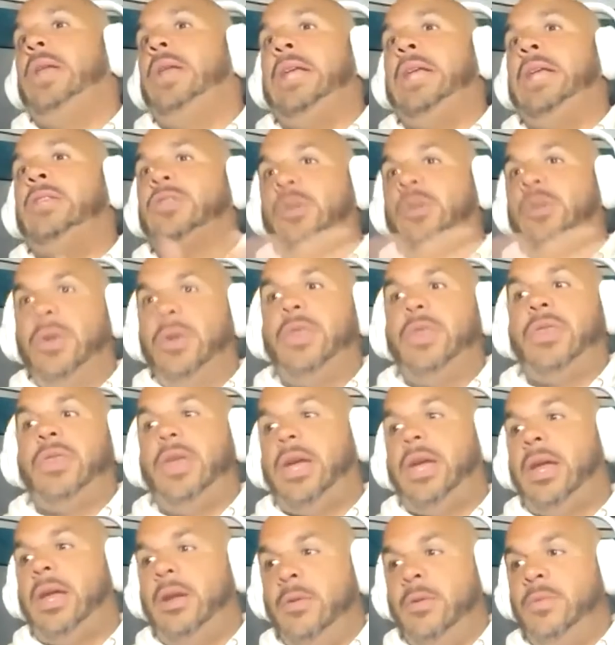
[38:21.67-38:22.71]
into it
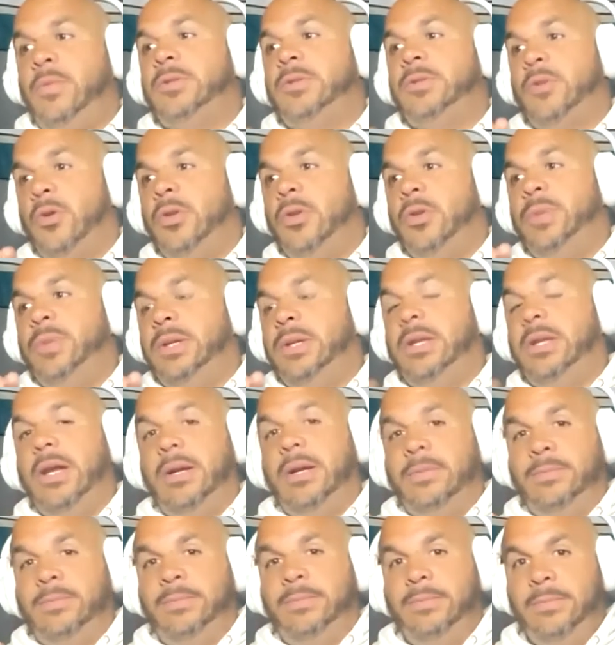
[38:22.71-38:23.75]
thinking it was going to be
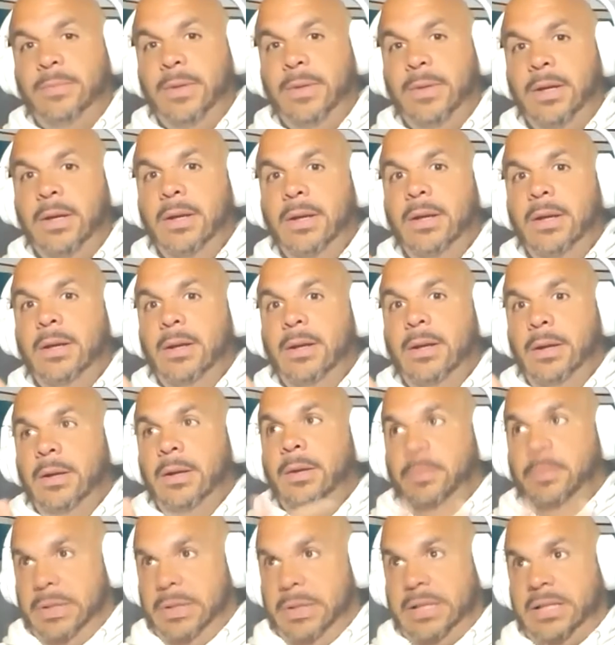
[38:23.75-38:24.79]
dumb,
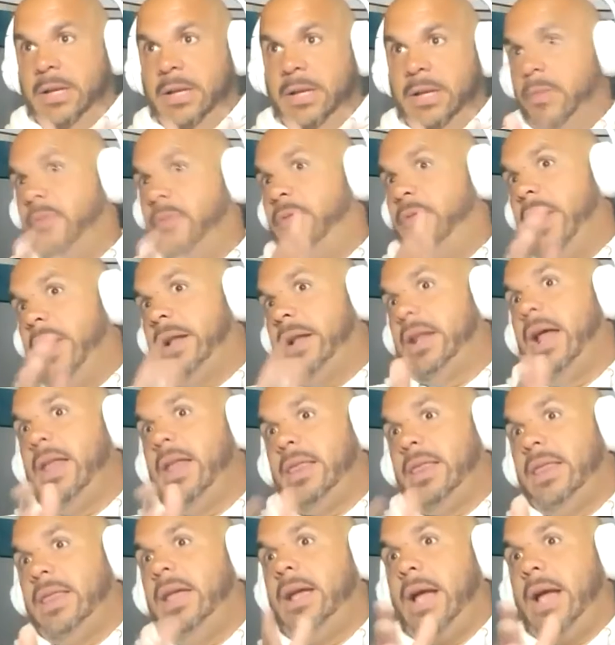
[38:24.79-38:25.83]
but the simple fact that I
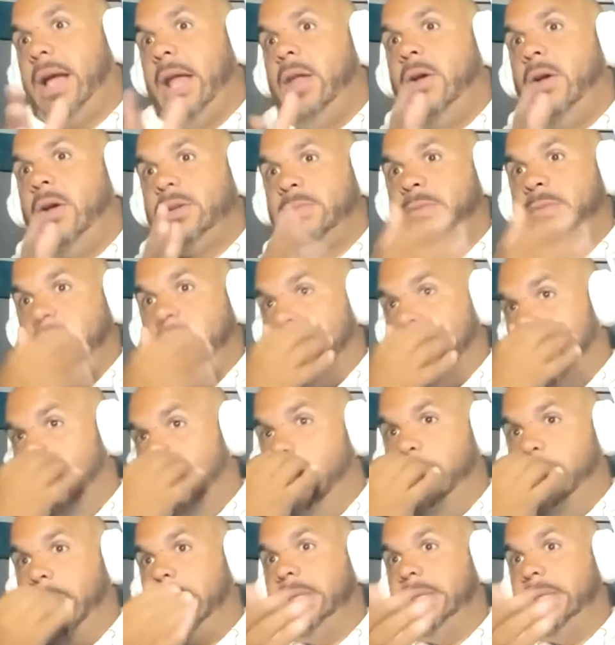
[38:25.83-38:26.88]
think I lost the new
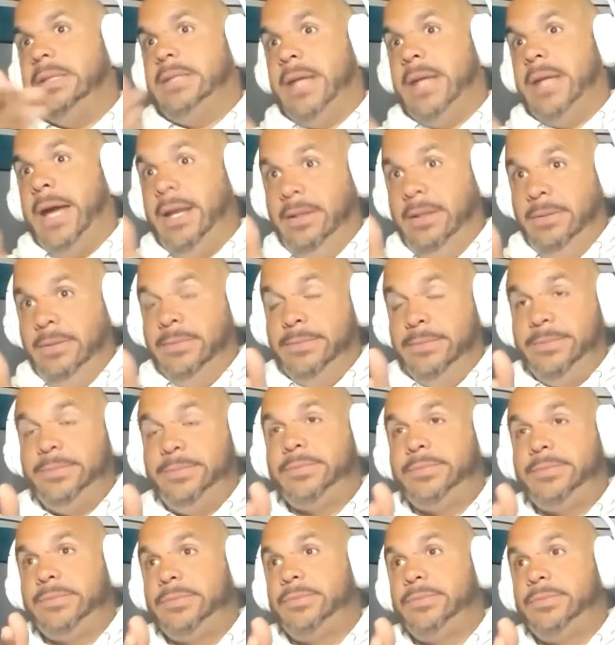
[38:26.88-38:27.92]
Bill and Ted,
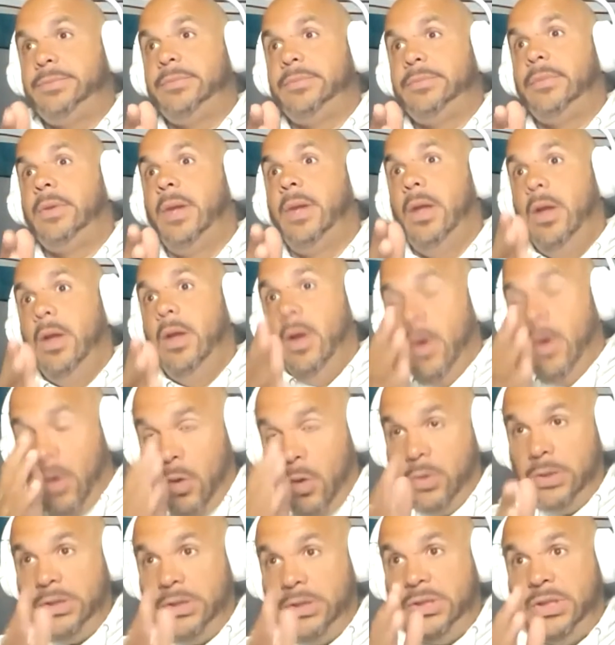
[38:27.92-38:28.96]

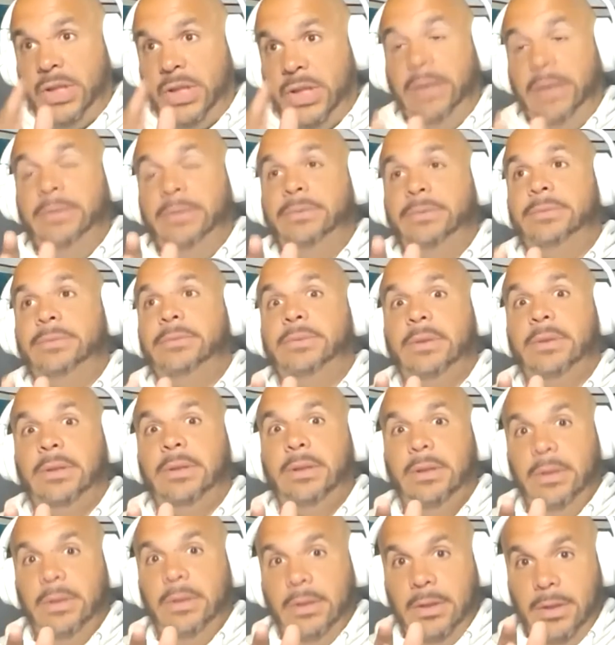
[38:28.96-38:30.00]
holy shit.
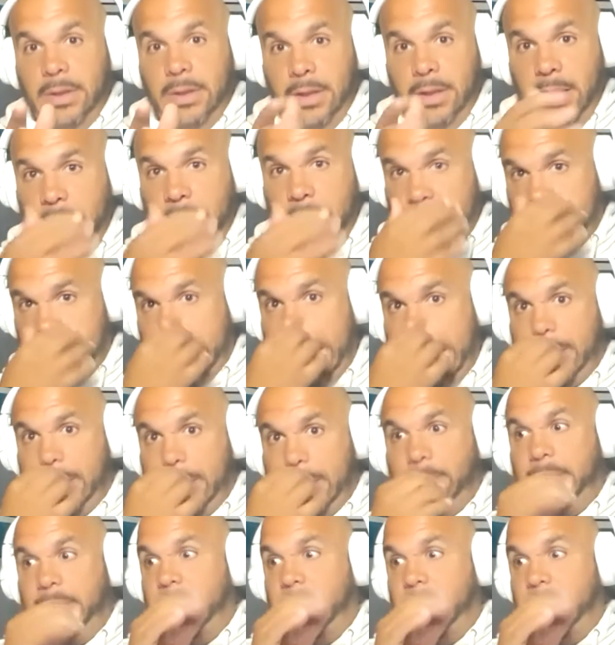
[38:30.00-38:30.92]
It's got to be